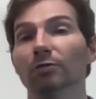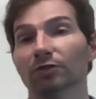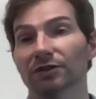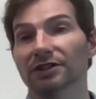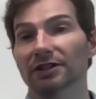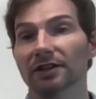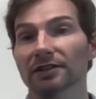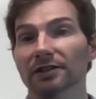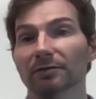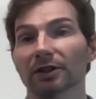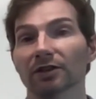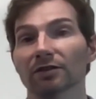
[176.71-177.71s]

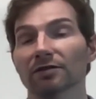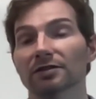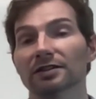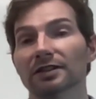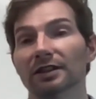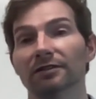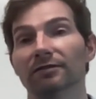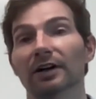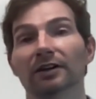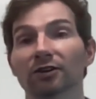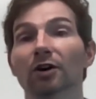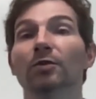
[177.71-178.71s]
precisely because, in
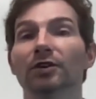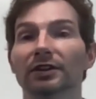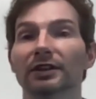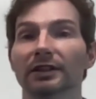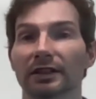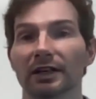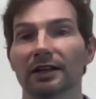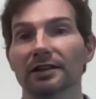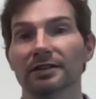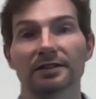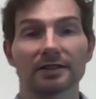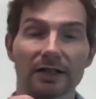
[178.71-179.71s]
fact, nobody
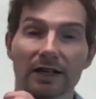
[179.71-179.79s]
has